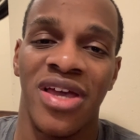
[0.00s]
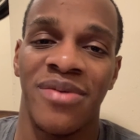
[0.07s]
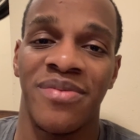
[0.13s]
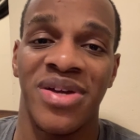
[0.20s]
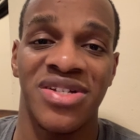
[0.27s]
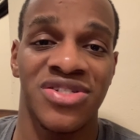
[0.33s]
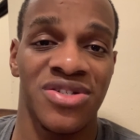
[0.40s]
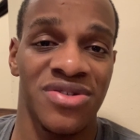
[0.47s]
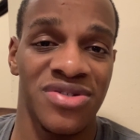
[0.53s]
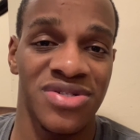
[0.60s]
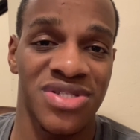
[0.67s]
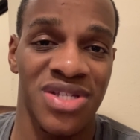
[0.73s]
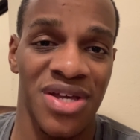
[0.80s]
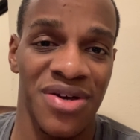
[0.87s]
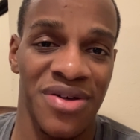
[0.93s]
Make sure you
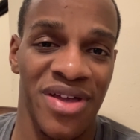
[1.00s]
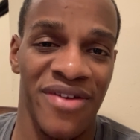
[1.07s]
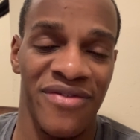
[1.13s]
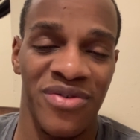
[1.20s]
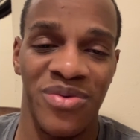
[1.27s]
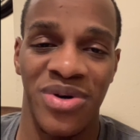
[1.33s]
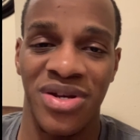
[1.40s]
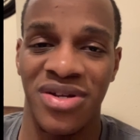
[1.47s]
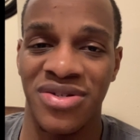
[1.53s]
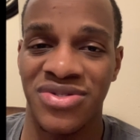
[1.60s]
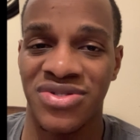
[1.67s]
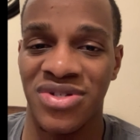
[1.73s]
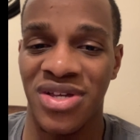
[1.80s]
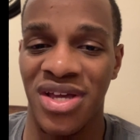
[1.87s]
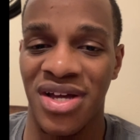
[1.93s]
tell everyone
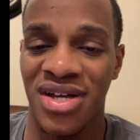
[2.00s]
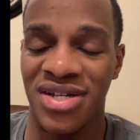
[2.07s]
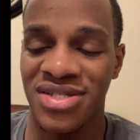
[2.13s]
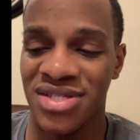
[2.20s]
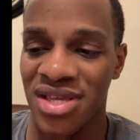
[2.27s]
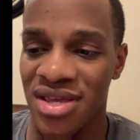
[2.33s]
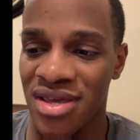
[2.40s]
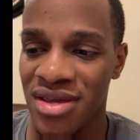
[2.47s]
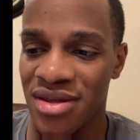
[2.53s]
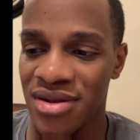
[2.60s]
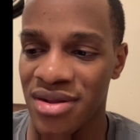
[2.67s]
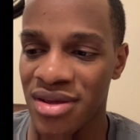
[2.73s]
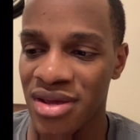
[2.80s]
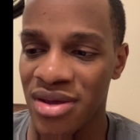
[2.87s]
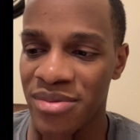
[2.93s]
else, you guys, and
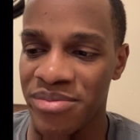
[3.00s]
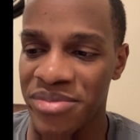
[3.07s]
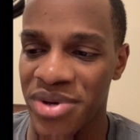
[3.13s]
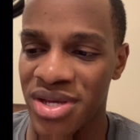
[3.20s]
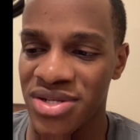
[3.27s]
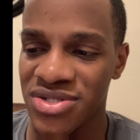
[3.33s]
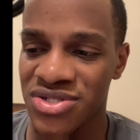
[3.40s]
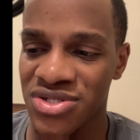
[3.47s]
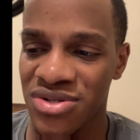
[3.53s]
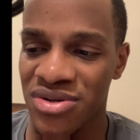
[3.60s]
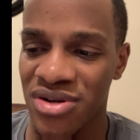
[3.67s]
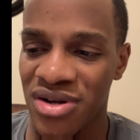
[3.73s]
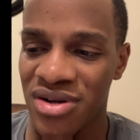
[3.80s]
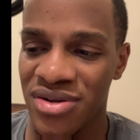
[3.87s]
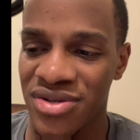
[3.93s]
make
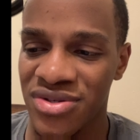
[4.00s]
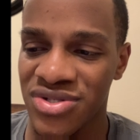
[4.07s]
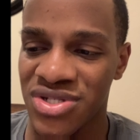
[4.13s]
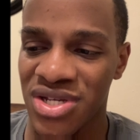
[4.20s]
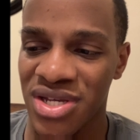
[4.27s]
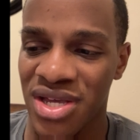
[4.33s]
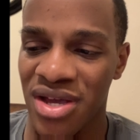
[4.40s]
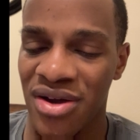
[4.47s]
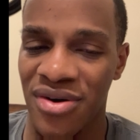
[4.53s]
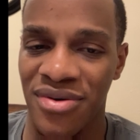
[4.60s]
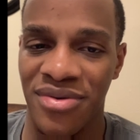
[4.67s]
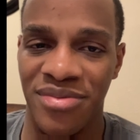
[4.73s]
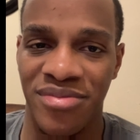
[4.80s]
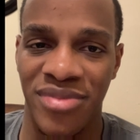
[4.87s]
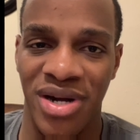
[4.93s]
sure you check
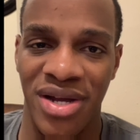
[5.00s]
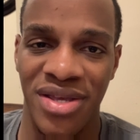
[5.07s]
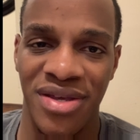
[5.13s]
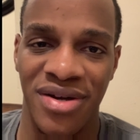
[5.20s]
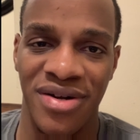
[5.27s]
out my